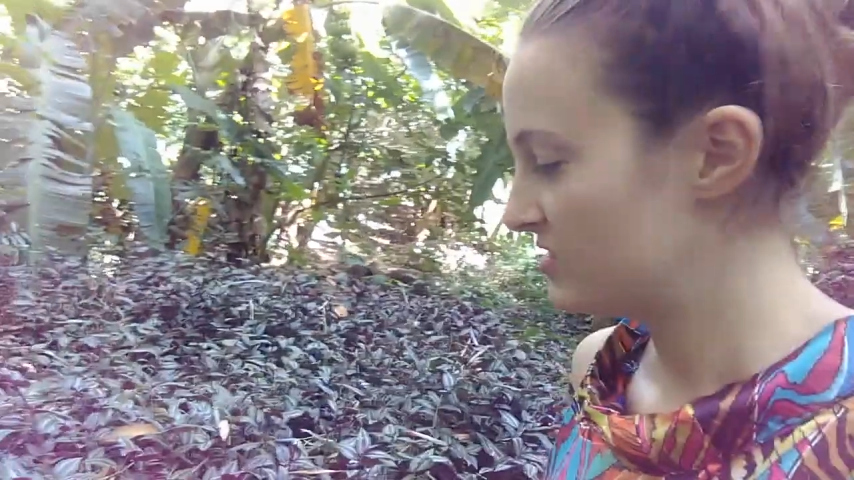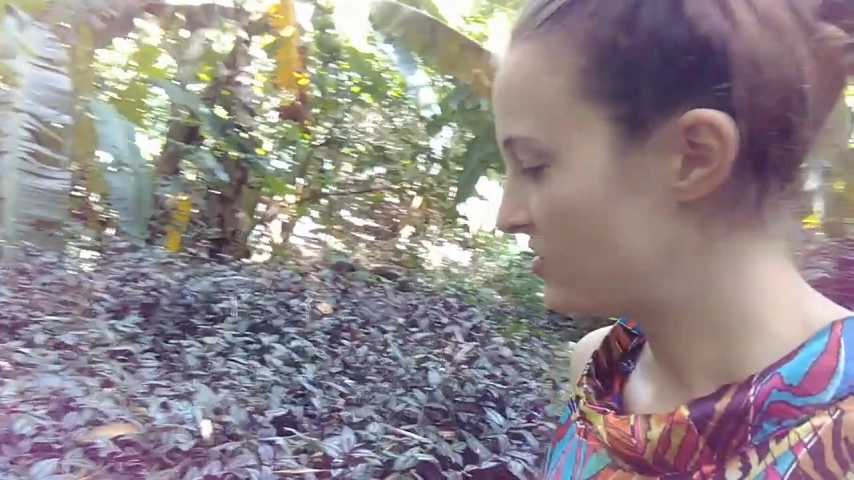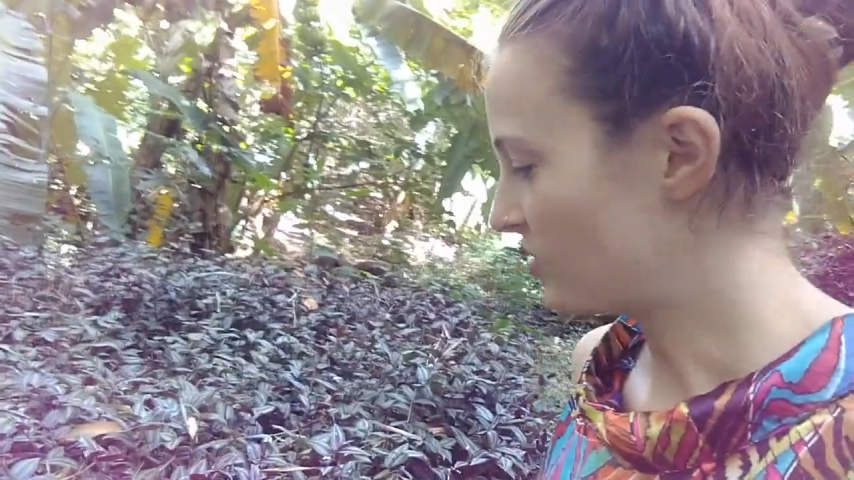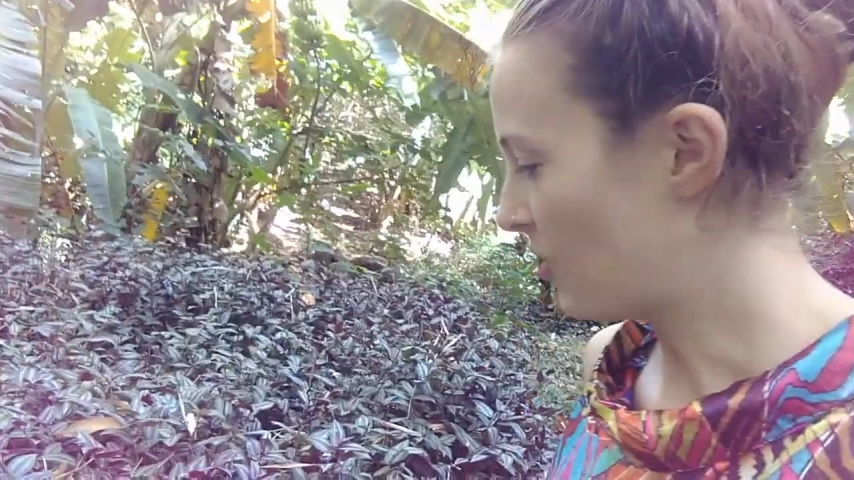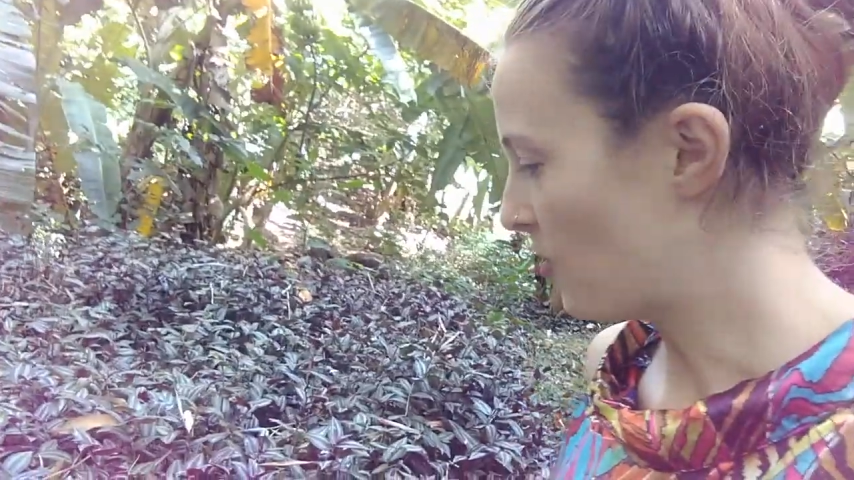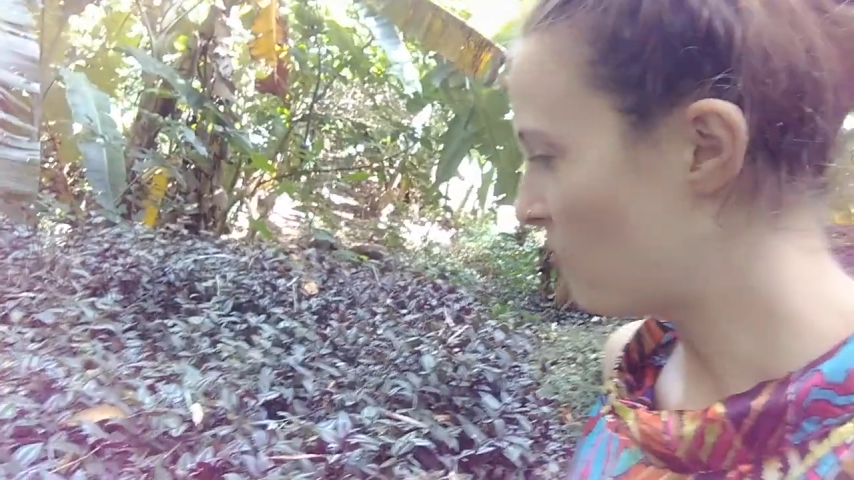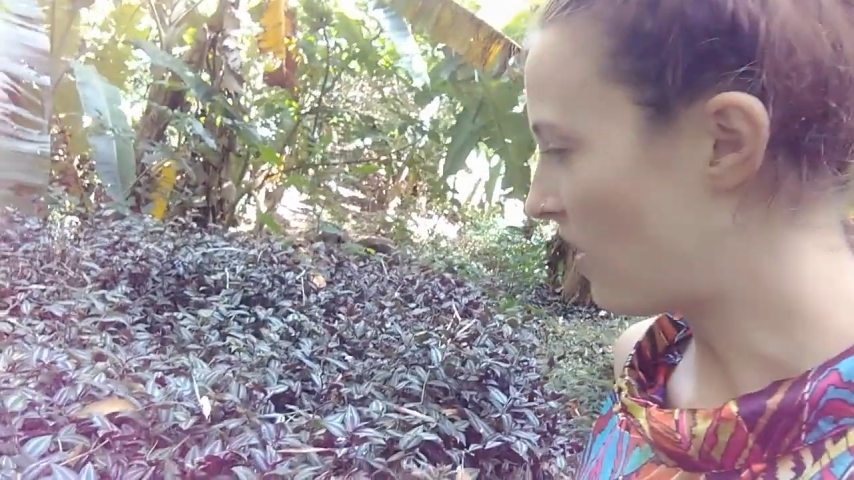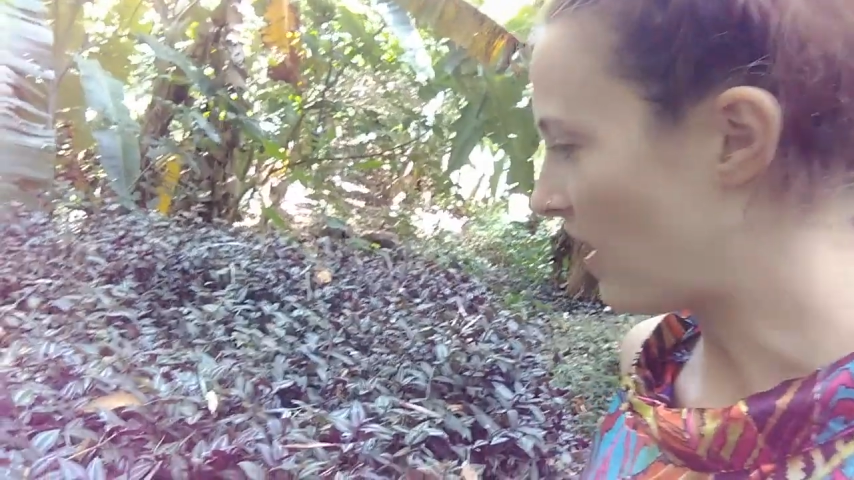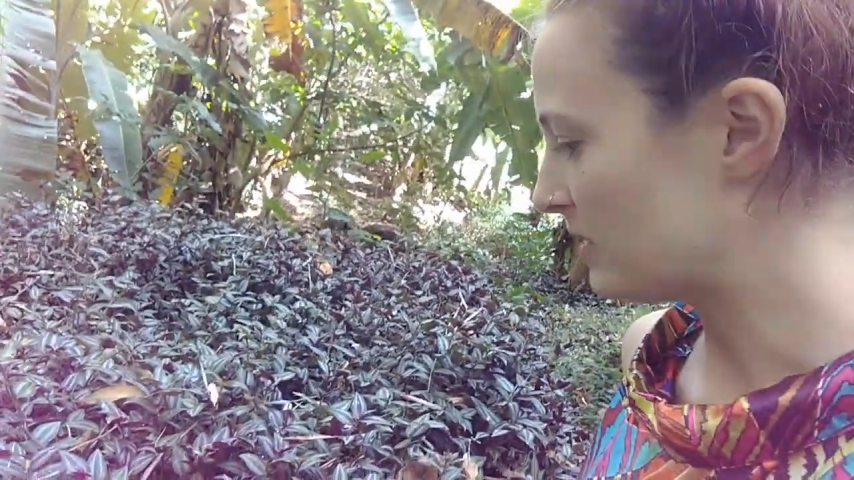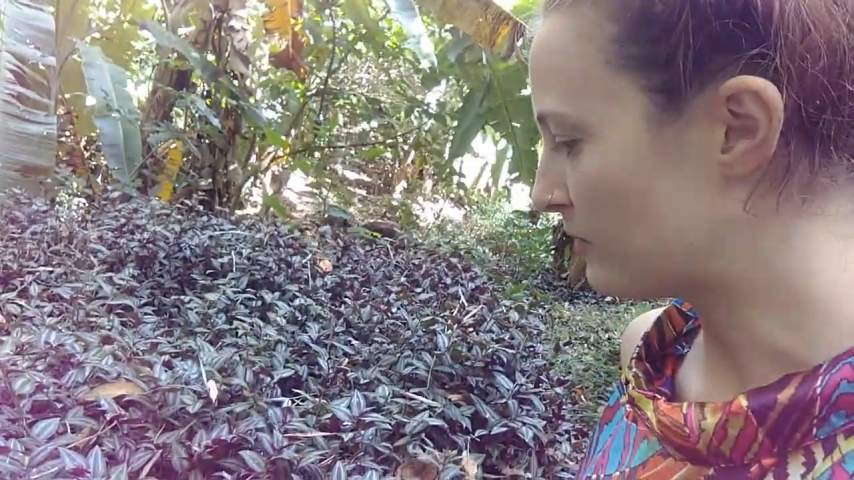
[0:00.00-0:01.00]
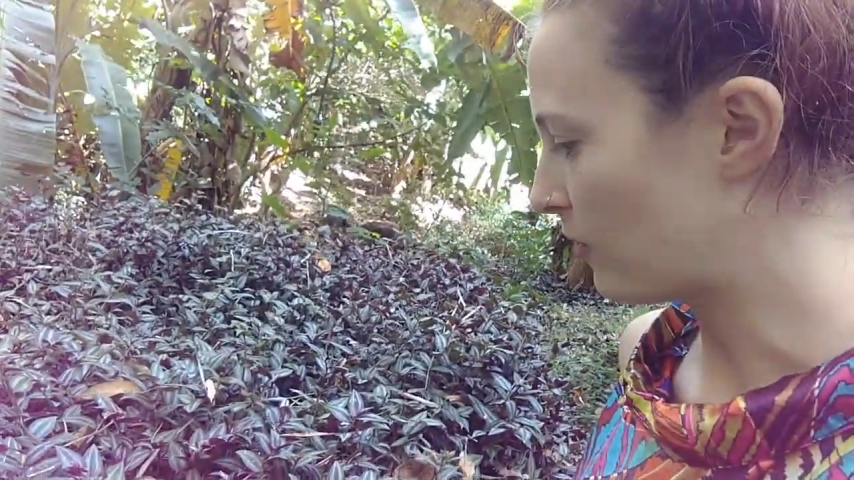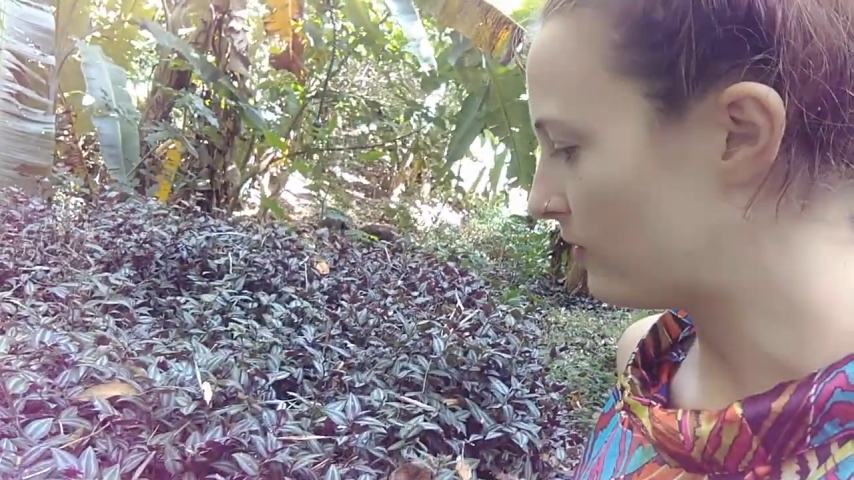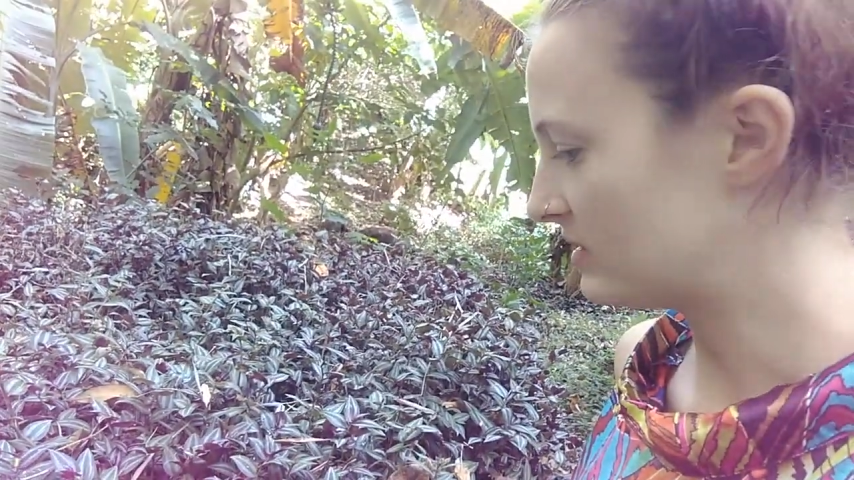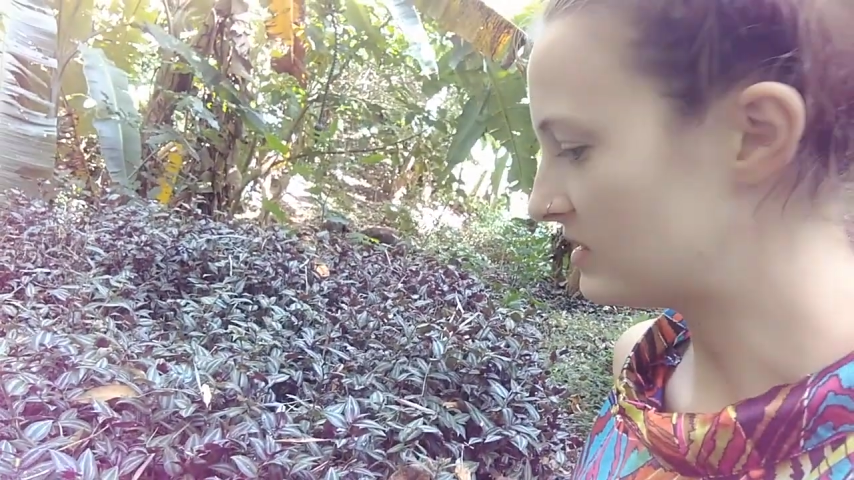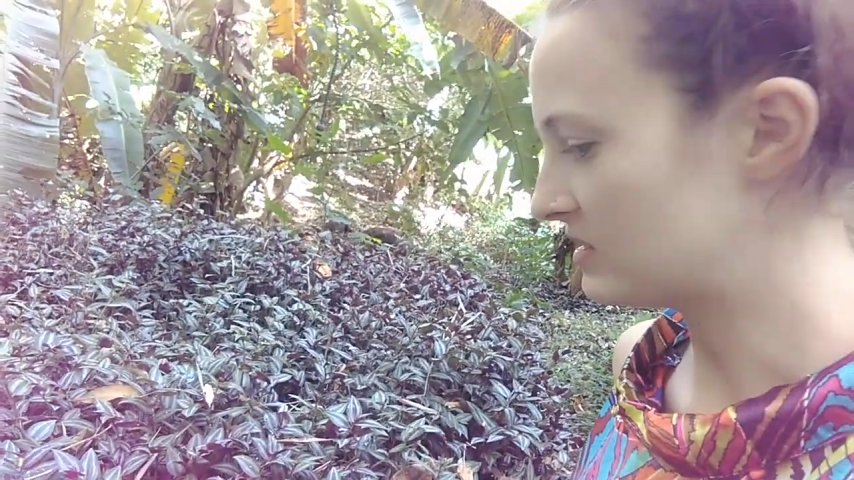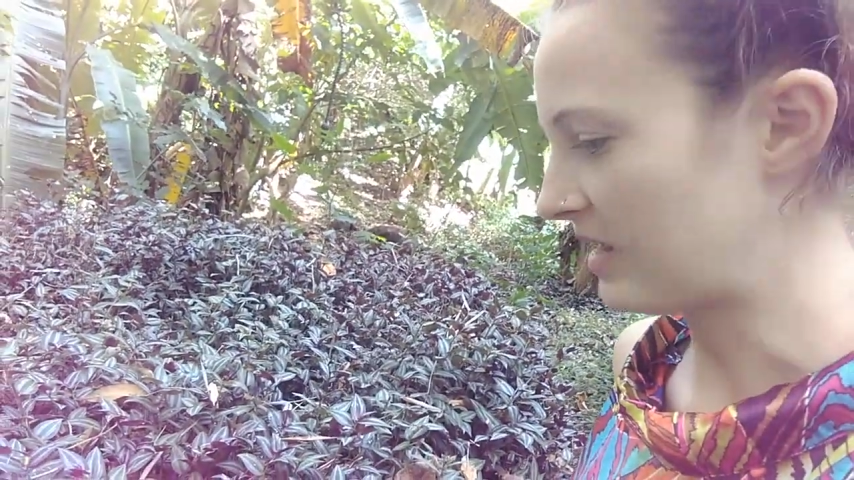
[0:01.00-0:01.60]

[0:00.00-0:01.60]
So I'm going to